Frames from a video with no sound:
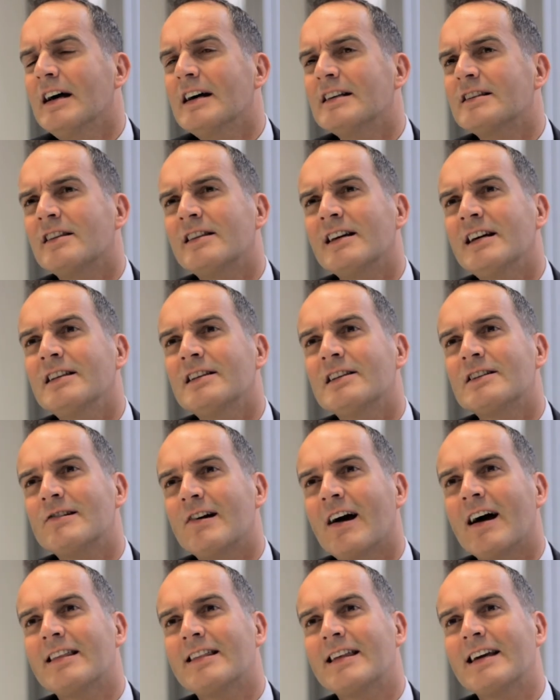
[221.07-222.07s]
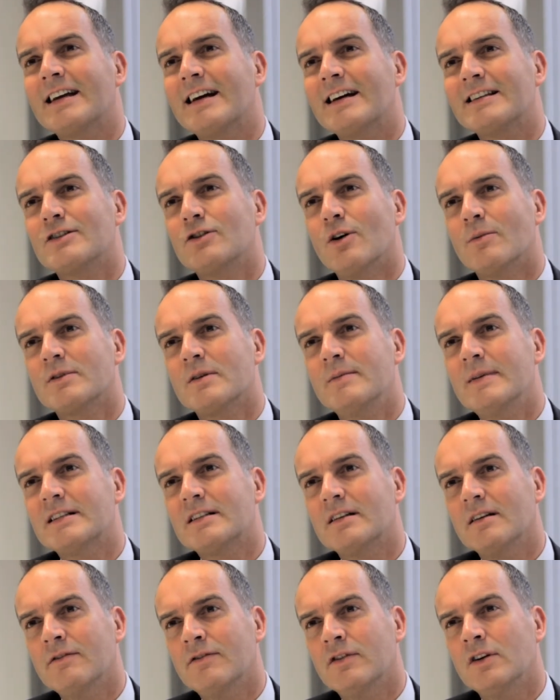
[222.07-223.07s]
So the industry, I think, has an
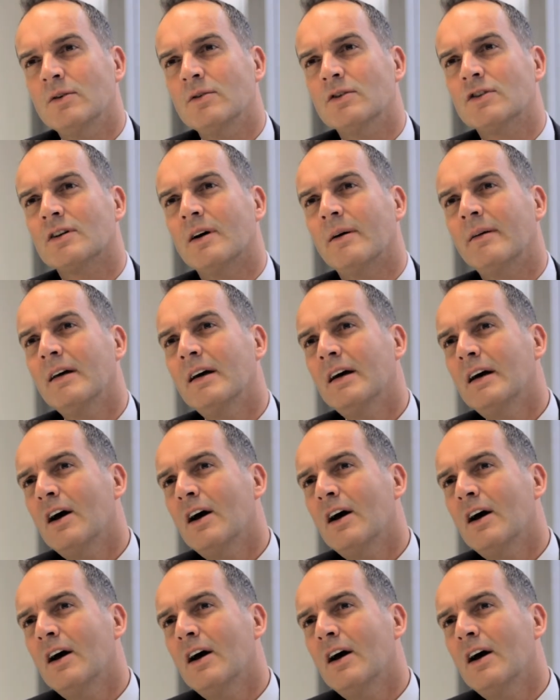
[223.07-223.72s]
optimistic future.